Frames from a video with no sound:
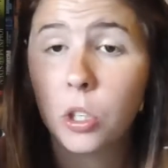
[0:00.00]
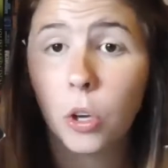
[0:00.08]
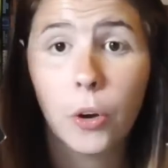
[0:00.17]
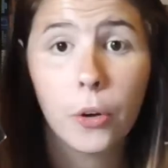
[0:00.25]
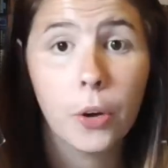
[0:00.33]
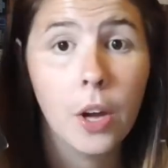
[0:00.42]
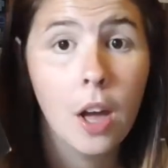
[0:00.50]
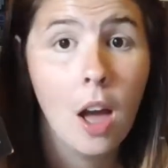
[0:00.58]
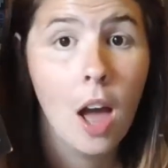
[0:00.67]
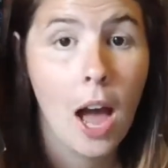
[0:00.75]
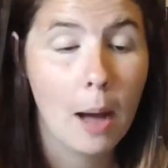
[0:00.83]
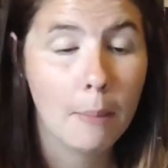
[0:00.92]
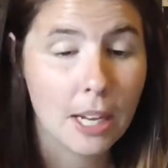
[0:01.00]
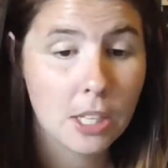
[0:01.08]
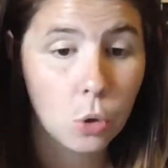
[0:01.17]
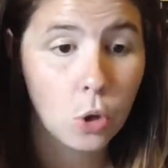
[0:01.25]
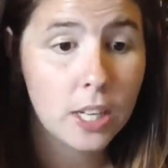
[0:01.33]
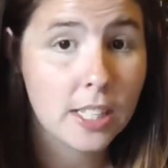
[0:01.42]
So I
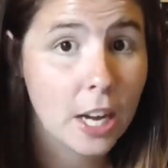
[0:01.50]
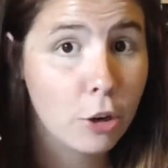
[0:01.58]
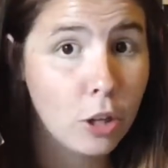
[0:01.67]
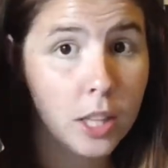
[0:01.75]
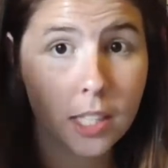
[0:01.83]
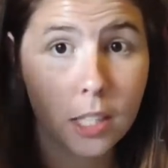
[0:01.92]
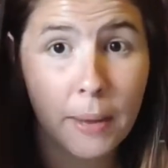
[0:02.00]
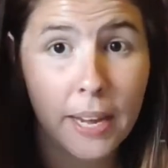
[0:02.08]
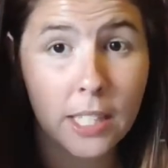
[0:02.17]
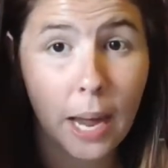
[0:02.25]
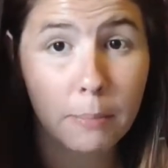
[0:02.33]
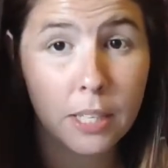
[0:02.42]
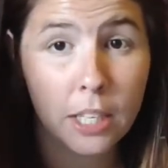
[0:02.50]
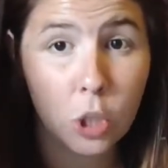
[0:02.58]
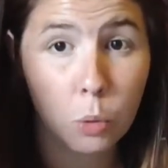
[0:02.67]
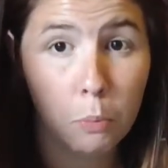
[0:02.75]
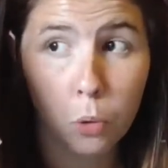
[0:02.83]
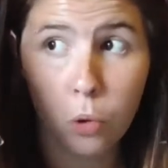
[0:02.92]
saw this. I know that this is being adapted
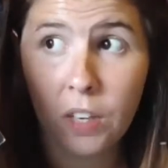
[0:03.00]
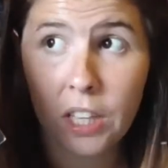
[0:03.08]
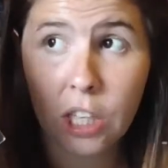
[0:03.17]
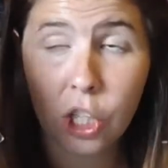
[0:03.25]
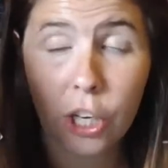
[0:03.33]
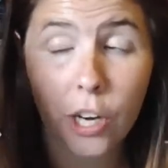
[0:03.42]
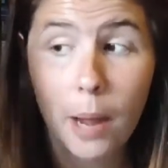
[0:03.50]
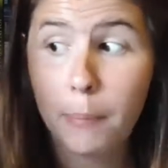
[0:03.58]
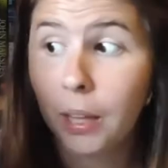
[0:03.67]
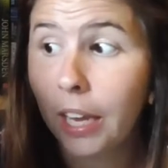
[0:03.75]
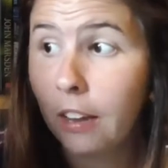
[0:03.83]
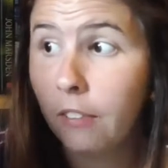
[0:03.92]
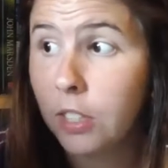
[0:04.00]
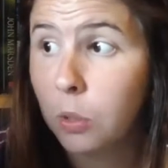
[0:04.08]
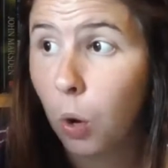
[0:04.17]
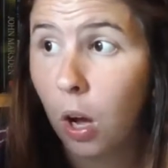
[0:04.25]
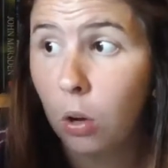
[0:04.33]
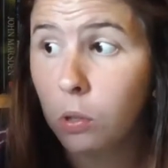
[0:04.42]
into a movie this year, I believe,
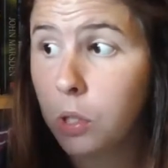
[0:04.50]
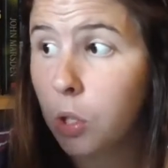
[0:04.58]
as well.